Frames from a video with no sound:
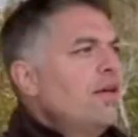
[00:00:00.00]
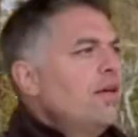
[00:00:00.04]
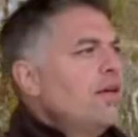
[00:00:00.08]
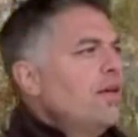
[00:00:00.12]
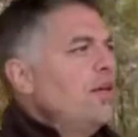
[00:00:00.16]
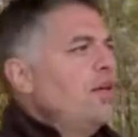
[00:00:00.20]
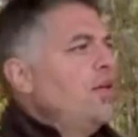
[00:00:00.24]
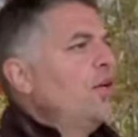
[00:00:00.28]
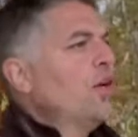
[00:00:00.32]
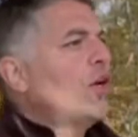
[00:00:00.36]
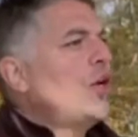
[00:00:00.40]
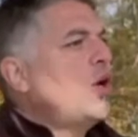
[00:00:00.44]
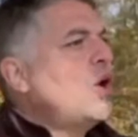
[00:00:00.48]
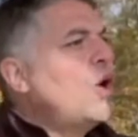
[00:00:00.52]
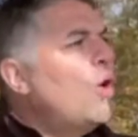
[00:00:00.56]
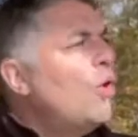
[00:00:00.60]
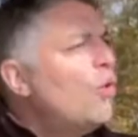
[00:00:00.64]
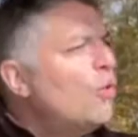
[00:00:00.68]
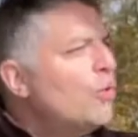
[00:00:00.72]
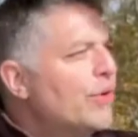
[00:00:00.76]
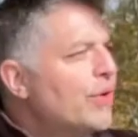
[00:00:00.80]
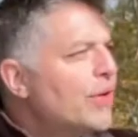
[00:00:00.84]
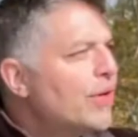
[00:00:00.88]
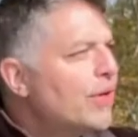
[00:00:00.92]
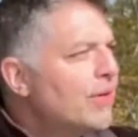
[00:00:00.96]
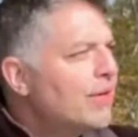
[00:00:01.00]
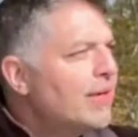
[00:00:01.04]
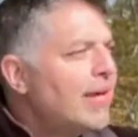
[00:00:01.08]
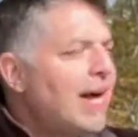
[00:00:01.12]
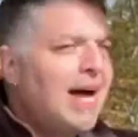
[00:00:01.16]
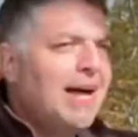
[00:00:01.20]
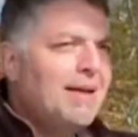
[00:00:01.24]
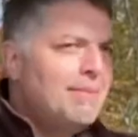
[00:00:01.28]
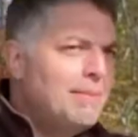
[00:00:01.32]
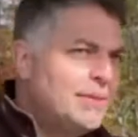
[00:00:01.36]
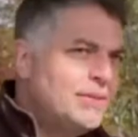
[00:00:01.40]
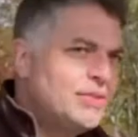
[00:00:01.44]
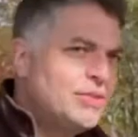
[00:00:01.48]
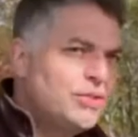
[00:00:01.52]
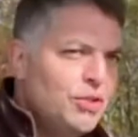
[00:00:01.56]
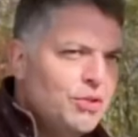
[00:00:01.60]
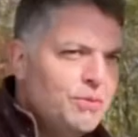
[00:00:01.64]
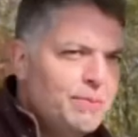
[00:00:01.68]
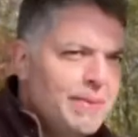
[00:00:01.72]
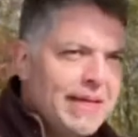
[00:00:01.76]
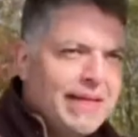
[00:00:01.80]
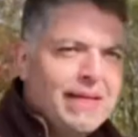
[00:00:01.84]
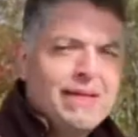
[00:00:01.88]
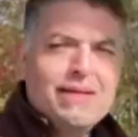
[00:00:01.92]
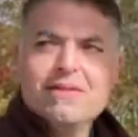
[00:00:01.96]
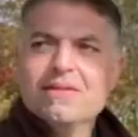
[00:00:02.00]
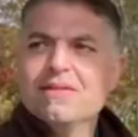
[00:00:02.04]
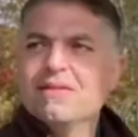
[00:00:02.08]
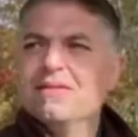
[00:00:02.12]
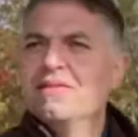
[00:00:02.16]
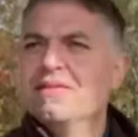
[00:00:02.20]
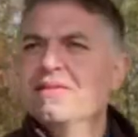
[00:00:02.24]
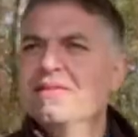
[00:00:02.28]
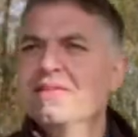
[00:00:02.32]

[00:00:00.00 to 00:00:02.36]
you're colder, I'm assuming,